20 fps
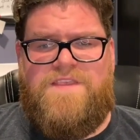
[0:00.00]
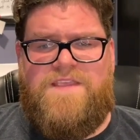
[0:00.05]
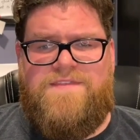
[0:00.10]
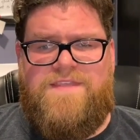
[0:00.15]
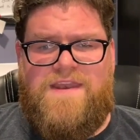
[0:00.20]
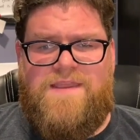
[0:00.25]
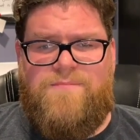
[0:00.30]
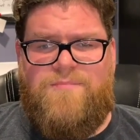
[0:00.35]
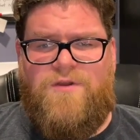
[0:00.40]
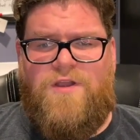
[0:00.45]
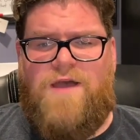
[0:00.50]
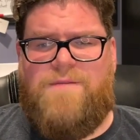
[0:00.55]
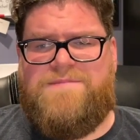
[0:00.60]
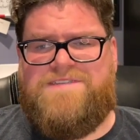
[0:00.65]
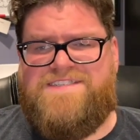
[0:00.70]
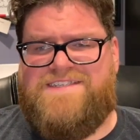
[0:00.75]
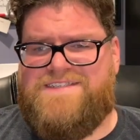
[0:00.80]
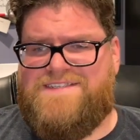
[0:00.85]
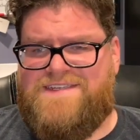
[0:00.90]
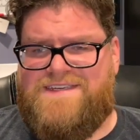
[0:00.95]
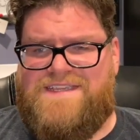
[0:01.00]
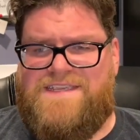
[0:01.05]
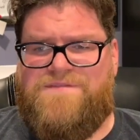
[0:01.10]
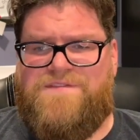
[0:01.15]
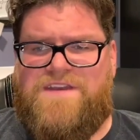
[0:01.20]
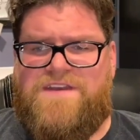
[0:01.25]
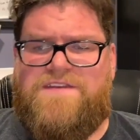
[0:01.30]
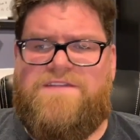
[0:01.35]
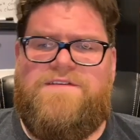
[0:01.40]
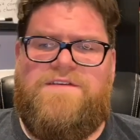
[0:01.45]
that it promises. And
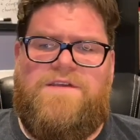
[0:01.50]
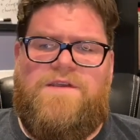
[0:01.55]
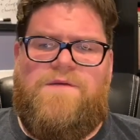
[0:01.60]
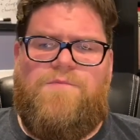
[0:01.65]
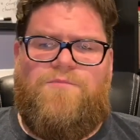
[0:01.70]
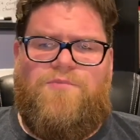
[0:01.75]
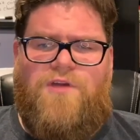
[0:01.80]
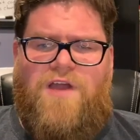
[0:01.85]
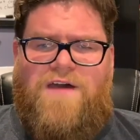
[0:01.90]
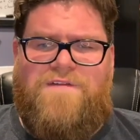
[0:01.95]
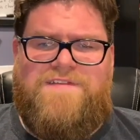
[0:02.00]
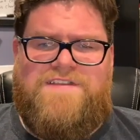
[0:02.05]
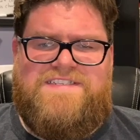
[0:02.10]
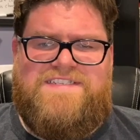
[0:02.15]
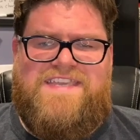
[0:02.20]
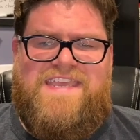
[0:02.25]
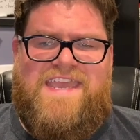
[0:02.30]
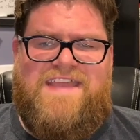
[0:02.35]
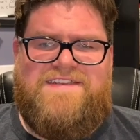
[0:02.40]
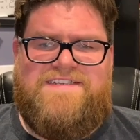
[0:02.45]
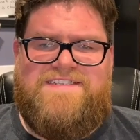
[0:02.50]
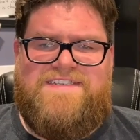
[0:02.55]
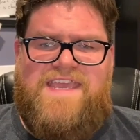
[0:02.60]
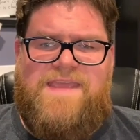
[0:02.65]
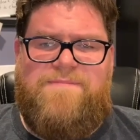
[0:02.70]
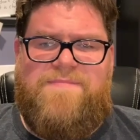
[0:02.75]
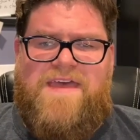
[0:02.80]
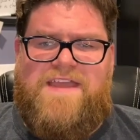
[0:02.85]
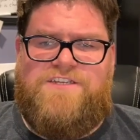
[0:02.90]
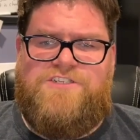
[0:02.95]
even prophets can't
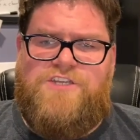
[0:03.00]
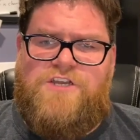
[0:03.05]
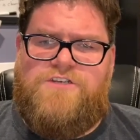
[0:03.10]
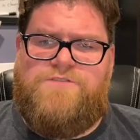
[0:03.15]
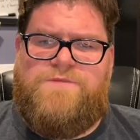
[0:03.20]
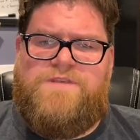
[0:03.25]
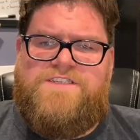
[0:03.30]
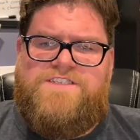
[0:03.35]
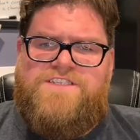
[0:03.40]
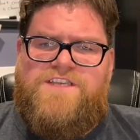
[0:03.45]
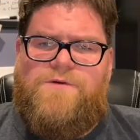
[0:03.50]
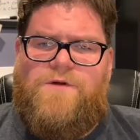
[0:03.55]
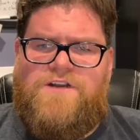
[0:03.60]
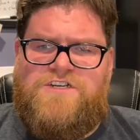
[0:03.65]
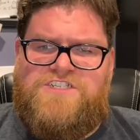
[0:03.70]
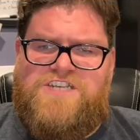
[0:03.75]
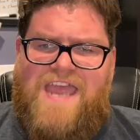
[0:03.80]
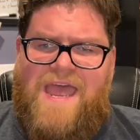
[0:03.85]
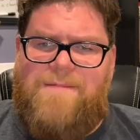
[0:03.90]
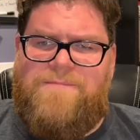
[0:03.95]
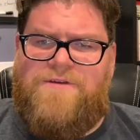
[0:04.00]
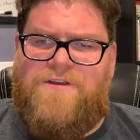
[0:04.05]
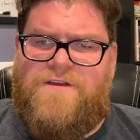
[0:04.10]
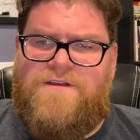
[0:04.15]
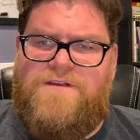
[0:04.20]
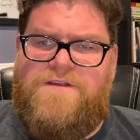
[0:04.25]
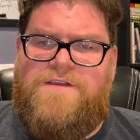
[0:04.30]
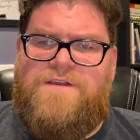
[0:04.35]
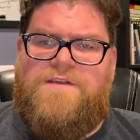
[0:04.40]
escape that judgment. So our chapter